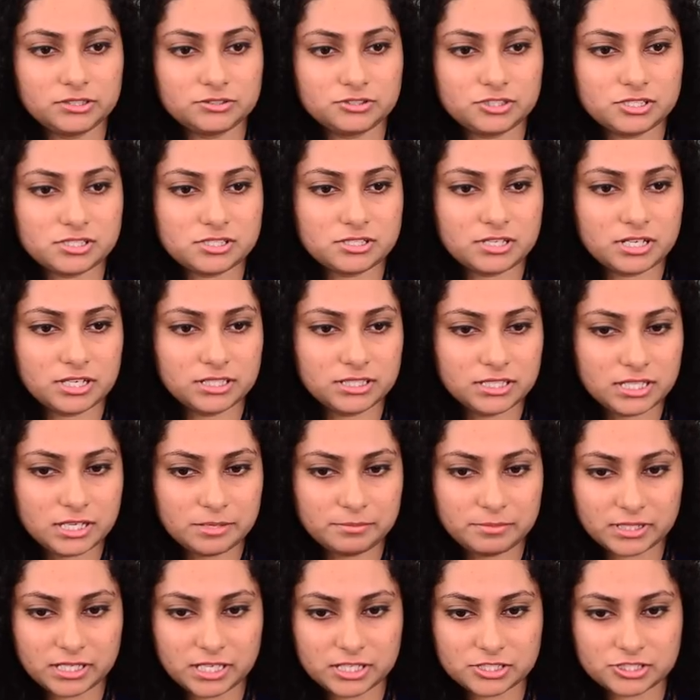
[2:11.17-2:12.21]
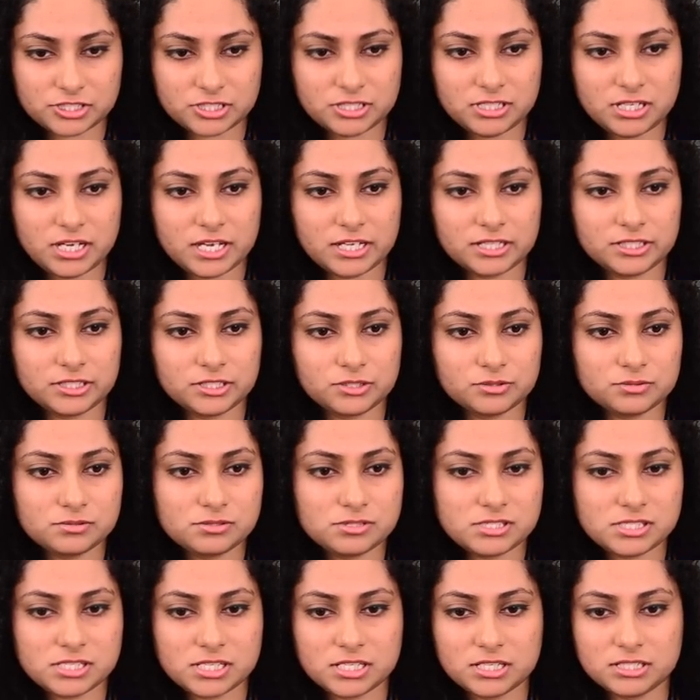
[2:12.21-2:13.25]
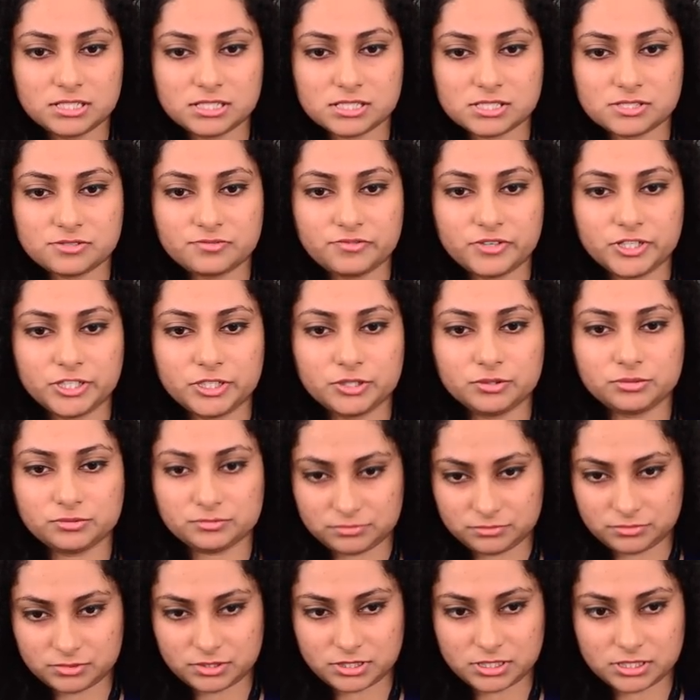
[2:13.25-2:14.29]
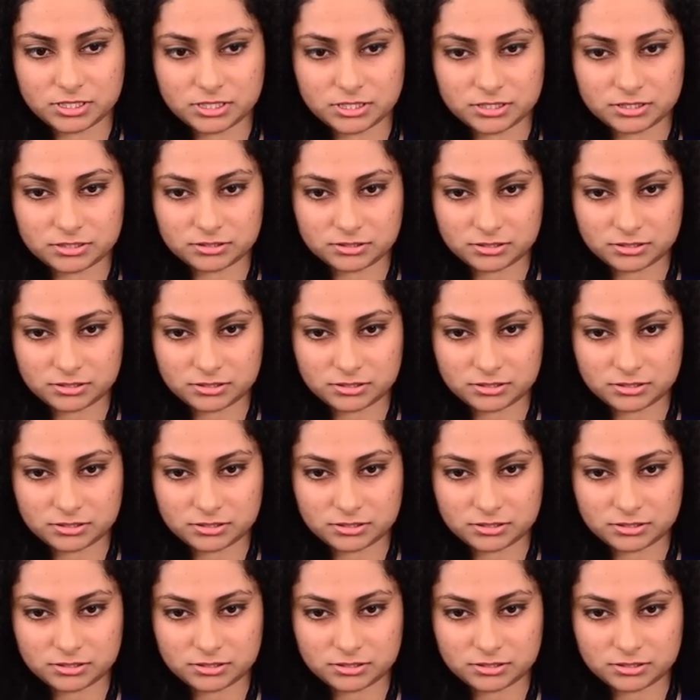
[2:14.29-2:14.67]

you just run the application and you'll see this window here